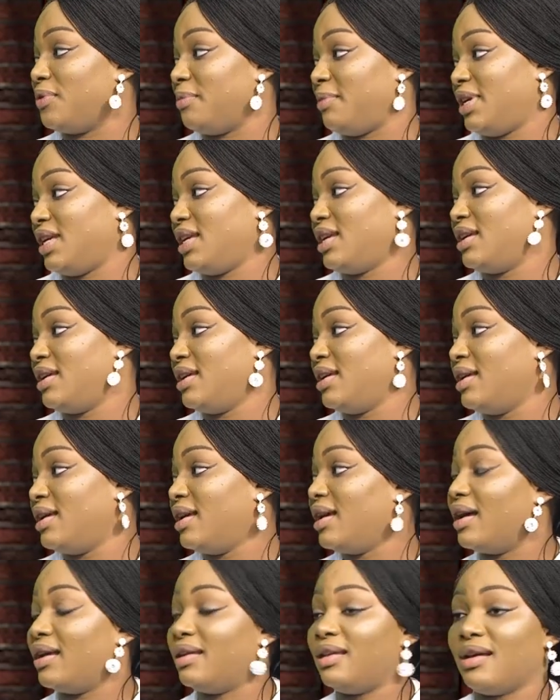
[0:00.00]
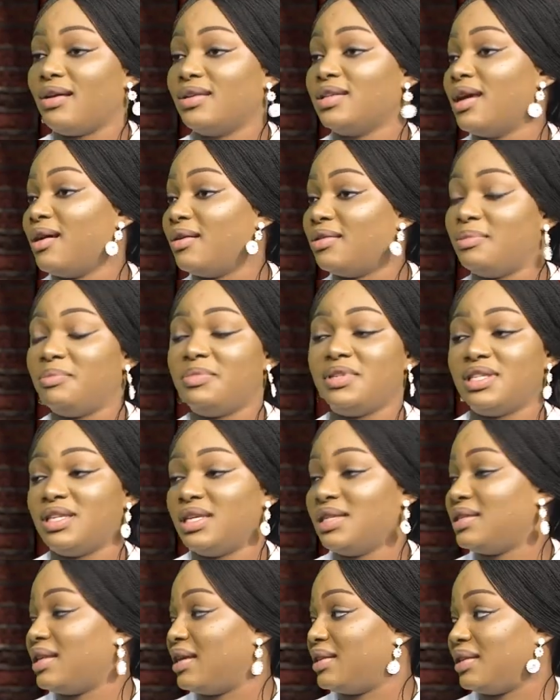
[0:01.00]
for me. And that was how the
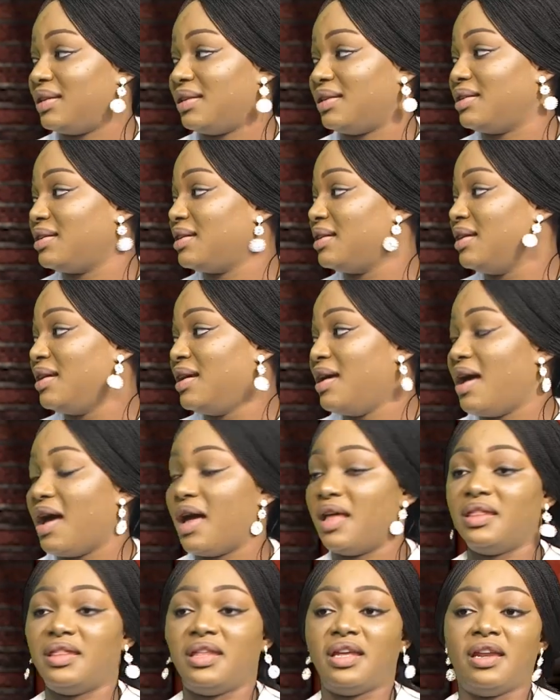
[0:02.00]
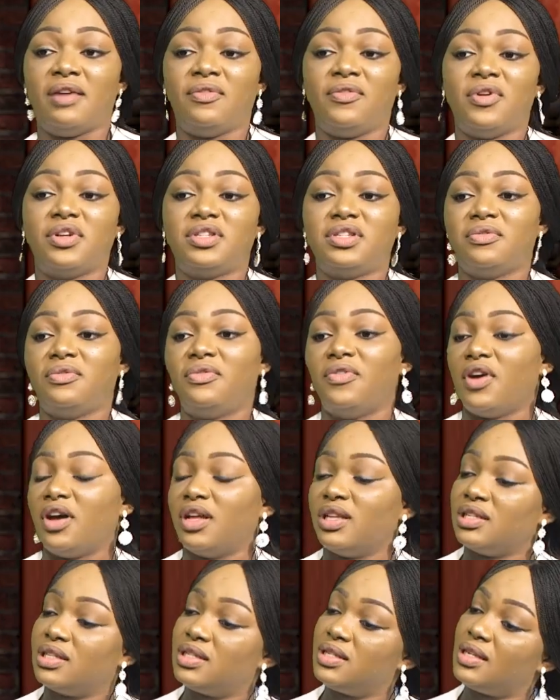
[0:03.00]
business started. And then I've gotten
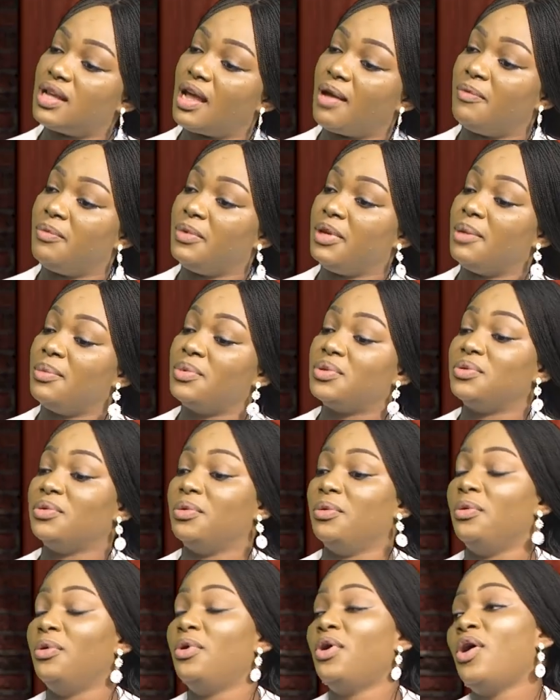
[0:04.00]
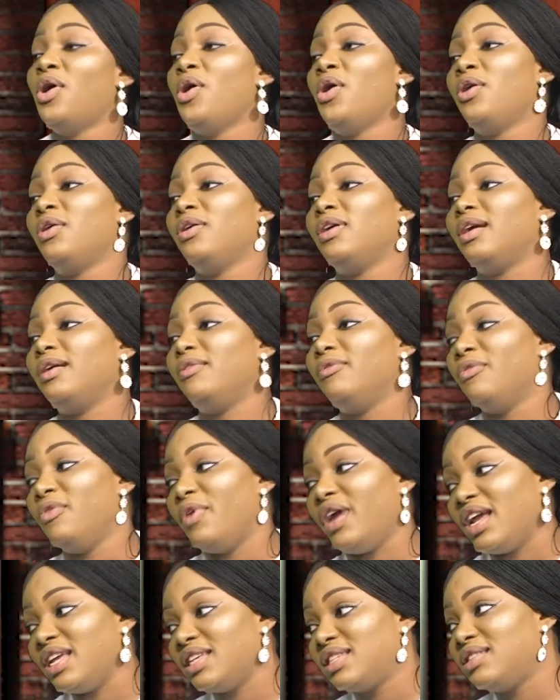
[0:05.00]
funds. I've been able to
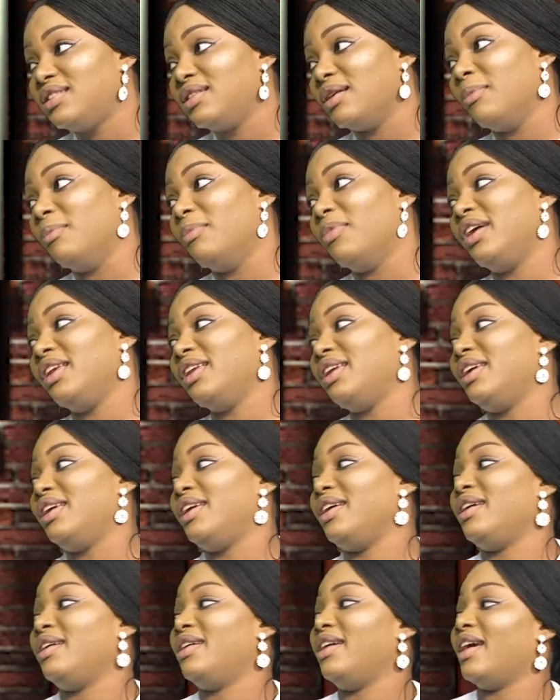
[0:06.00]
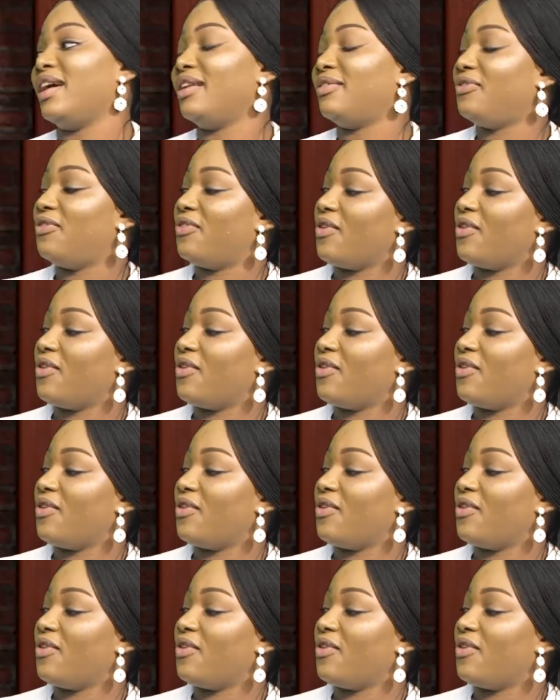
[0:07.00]
raise some money, get